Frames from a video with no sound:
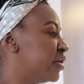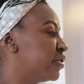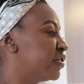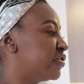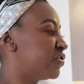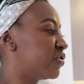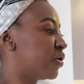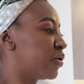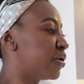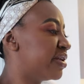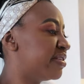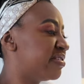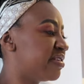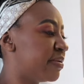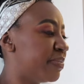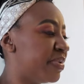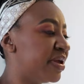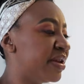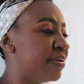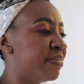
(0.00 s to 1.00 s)
So it's a
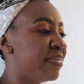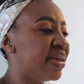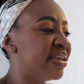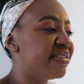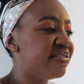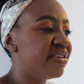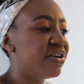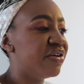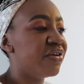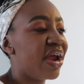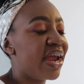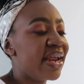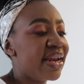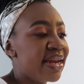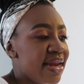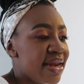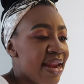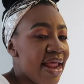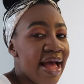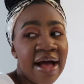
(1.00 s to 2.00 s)
bit messy
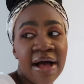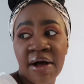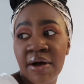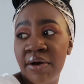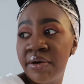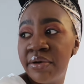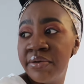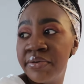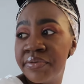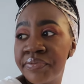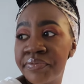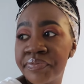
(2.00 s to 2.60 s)
right now,